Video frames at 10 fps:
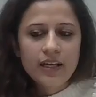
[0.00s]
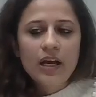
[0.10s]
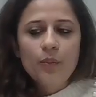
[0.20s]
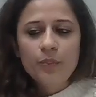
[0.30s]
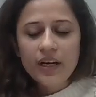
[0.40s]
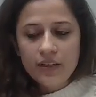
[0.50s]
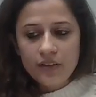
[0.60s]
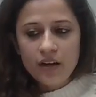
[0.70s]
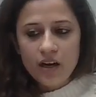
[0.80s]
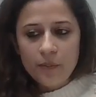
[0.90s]
but
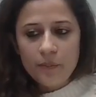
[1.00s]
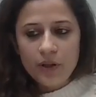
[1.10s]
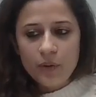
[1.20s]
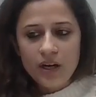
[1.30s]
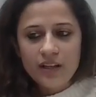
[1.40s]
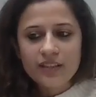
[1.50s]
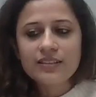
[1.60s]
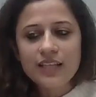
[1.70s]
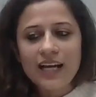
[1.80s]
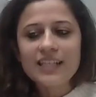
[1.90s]
the
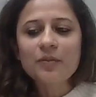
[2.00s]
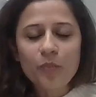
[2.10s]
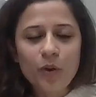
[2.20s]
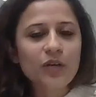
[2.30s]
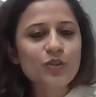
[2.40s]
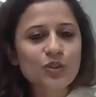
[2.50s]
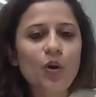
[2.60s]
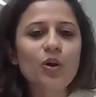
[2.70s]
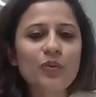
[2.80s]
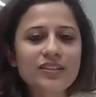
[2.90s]
starting point was
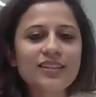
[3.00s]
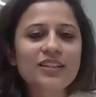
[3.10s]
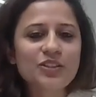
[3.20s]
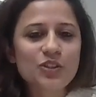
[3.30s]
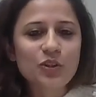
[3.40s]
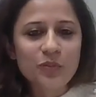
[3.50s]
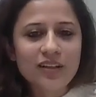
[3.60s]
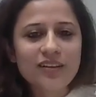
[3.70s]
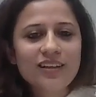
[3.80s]
always the consumer.